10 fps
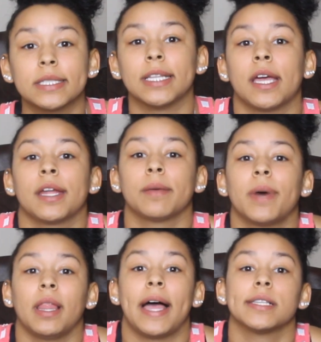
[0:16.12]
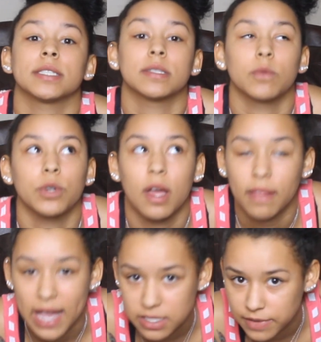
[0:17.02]
said in my last, well not
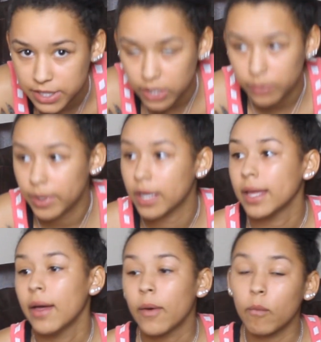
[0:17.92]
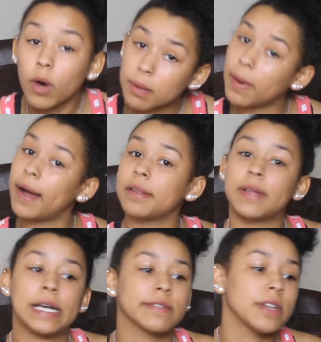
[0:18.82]
last video, but one of my
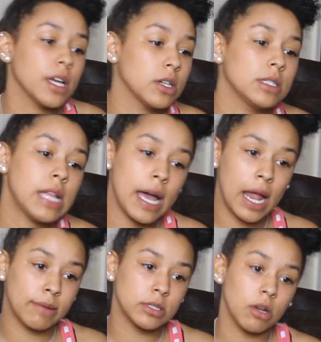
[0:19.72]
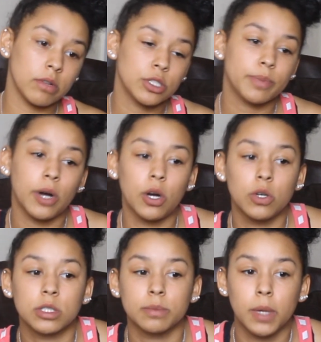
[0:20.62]
last videos that I was going to
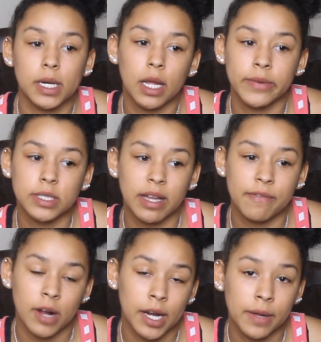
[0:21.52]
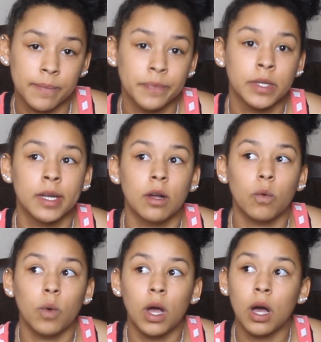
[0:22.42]
post Monday, Wednesday, and Friday.
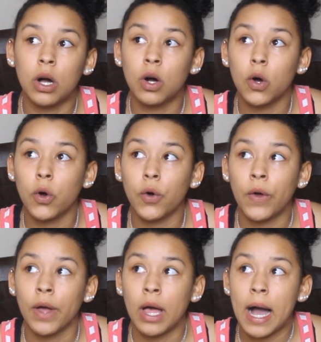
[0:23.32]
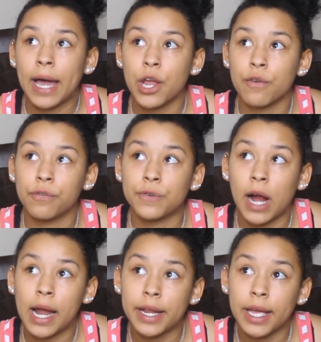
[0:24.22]
Well, I know
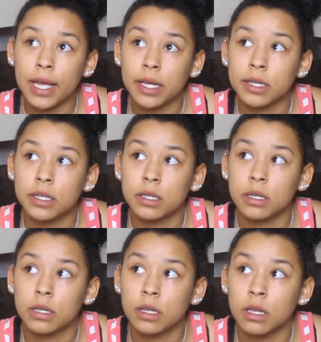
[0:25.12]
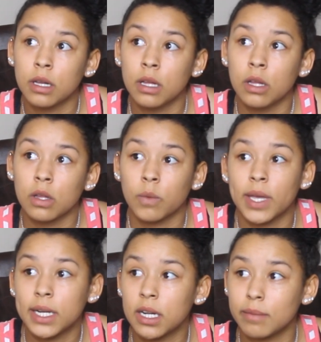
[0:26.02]
Friday we
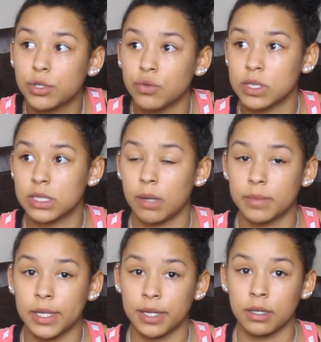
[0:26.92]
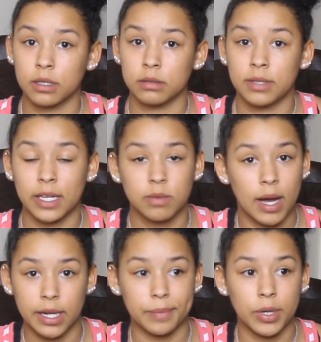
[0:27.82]
ended up doing something. That's why
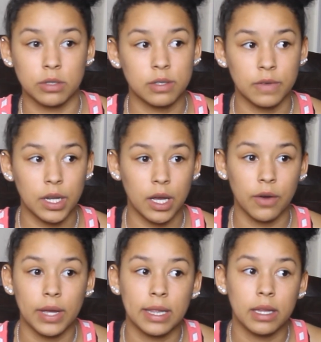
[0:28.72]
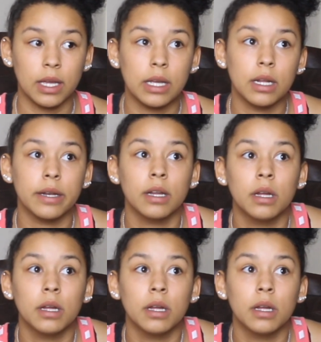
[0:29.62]
I didn't post the video. And then